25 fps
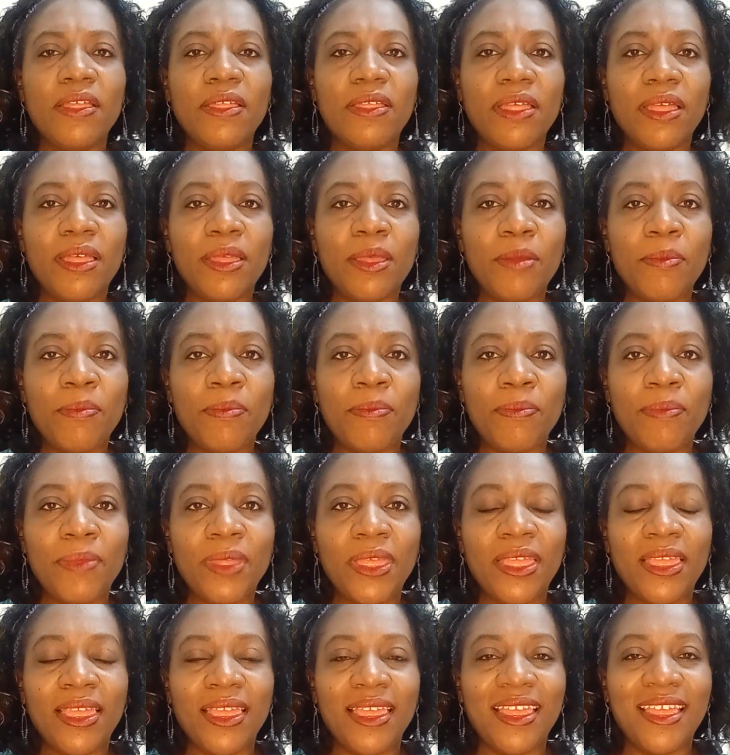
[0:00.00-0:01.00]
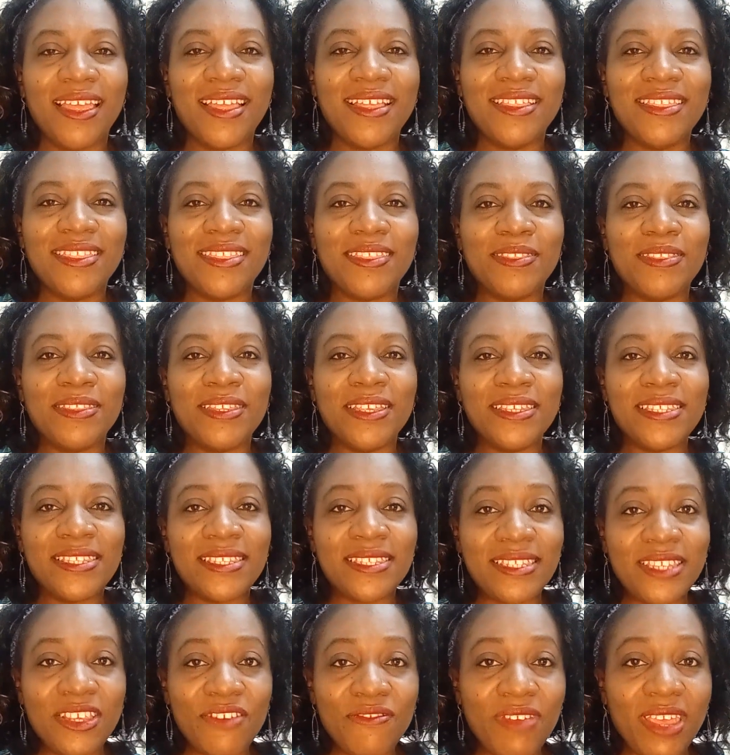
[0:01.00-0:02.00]
um,
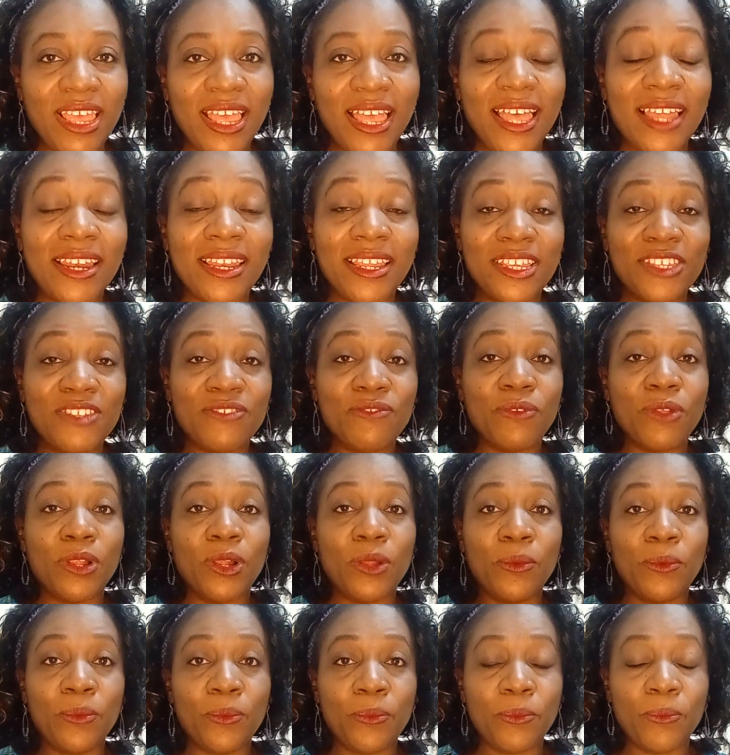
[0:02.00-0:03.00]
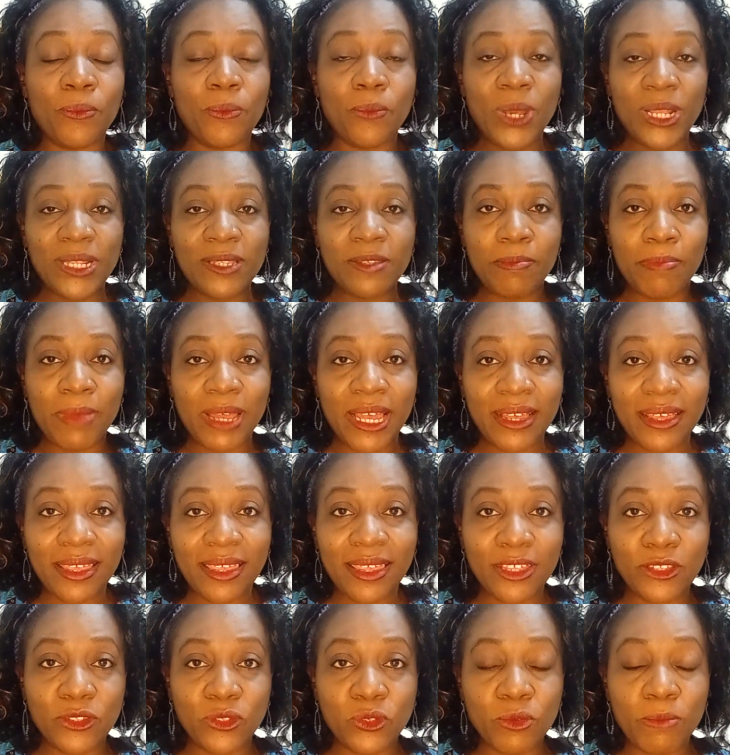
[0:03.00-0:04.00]
Syria and Israel went back
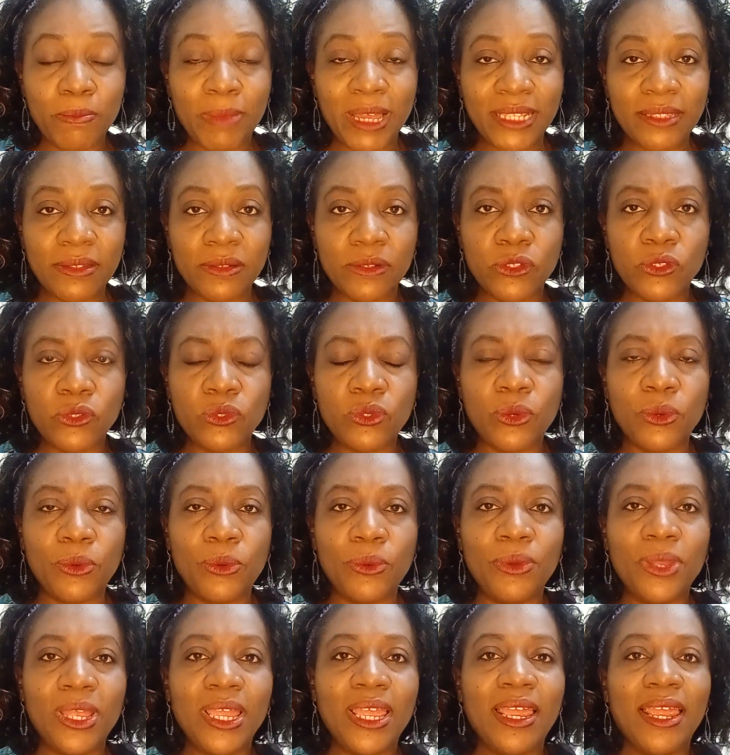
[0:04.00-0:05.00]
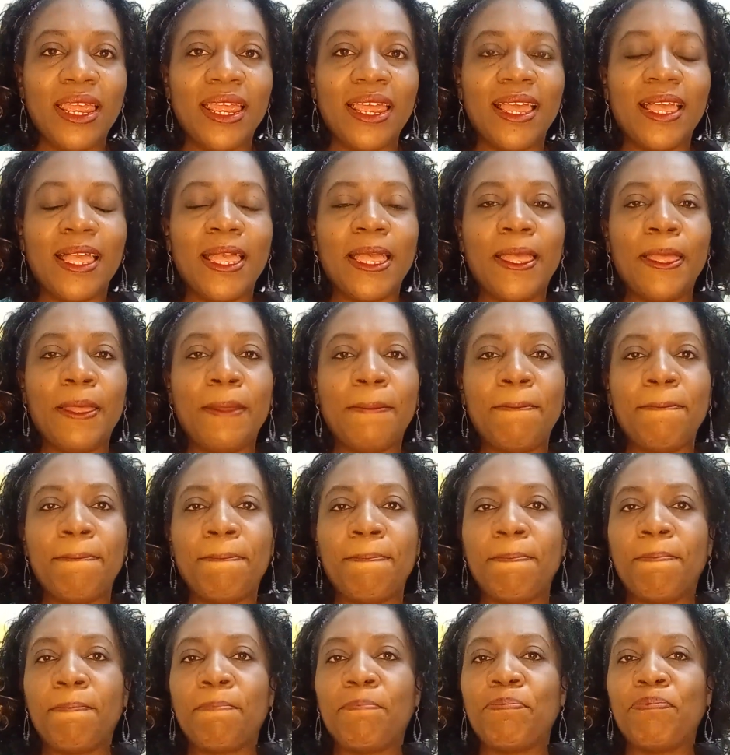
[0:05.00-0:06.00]
into battle. So
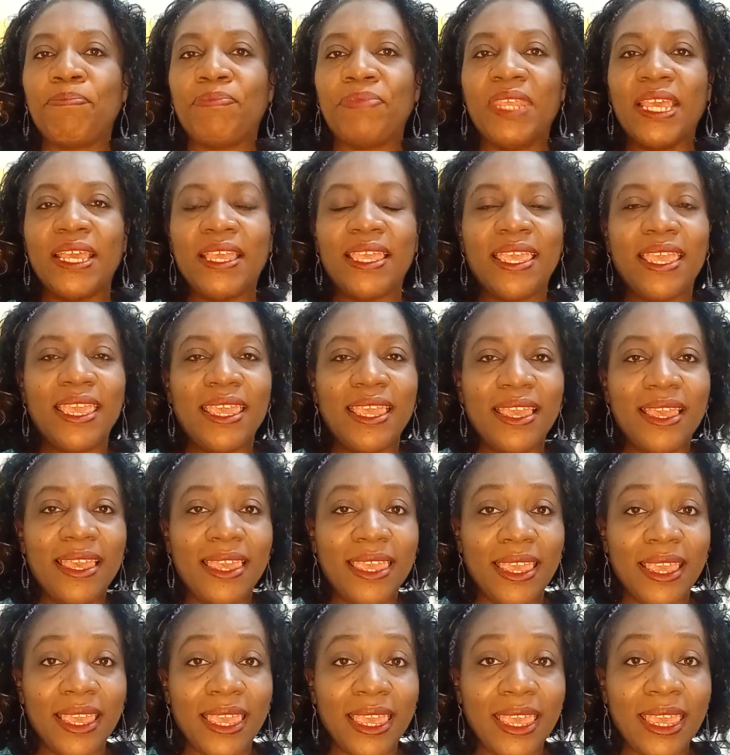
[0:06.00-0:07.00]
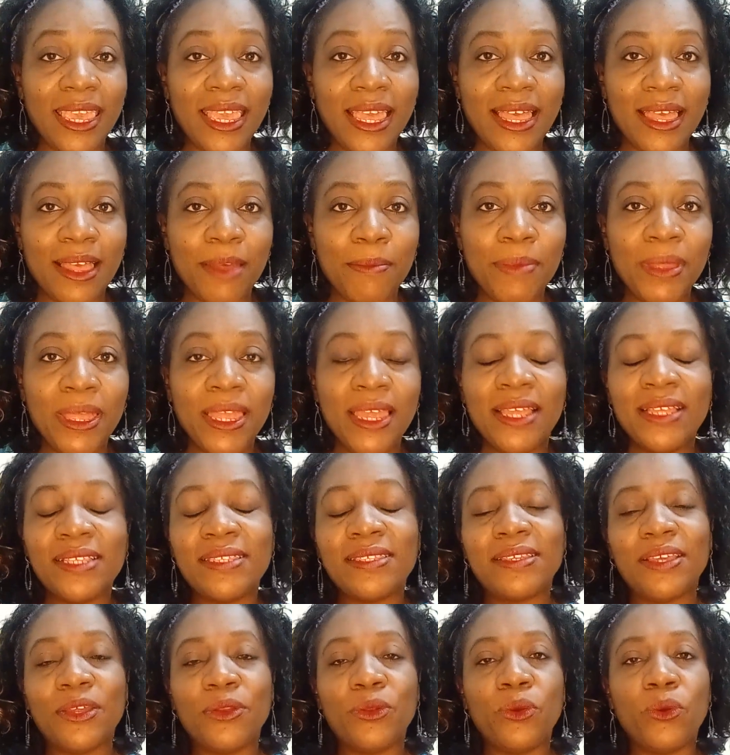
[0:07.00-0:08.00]
the King Ahab,
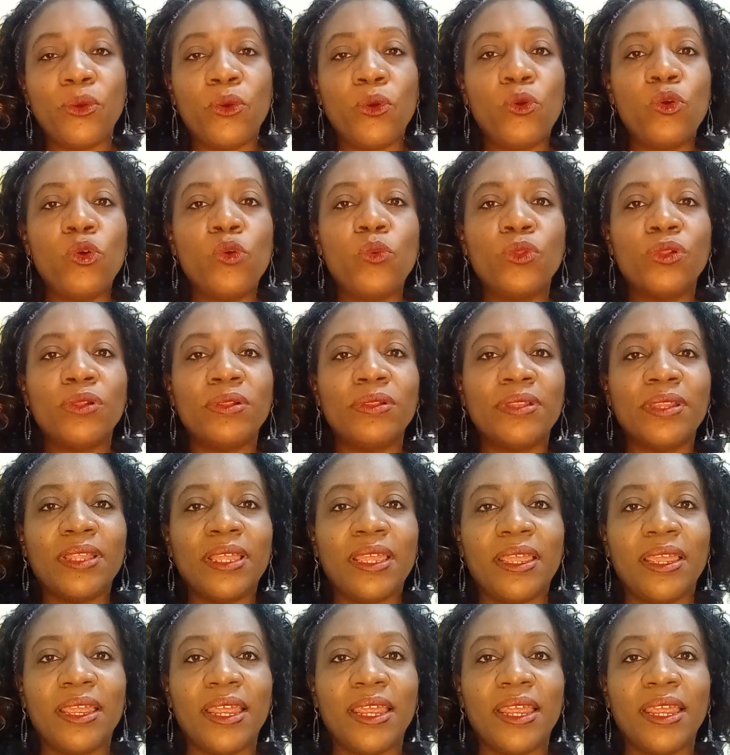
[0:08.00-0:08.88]
said, oh, who will